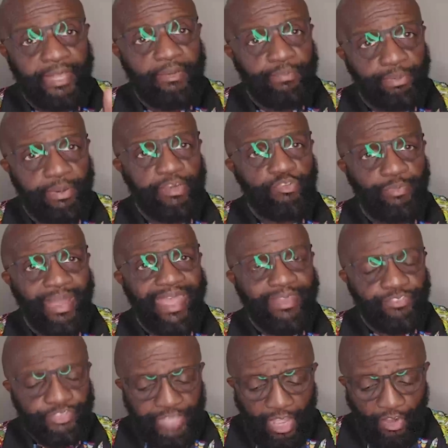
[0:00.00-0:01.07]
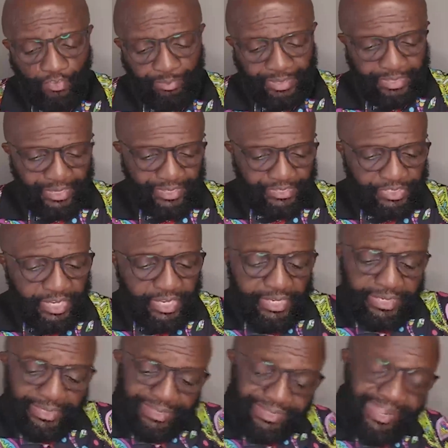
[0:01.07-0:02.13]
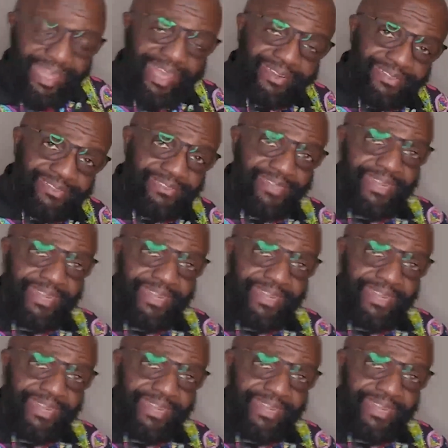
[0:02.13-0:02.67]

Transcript: that'll preach by itself because God is